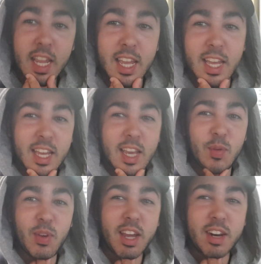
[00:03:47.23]
and
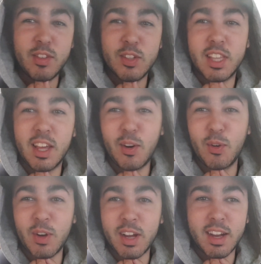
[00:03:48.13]
we're kind of used to that
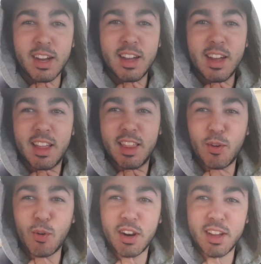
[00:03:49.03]
whole
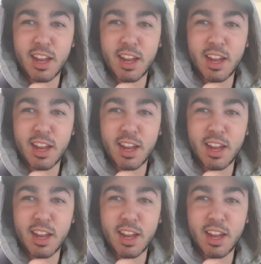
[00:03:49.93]
Auckland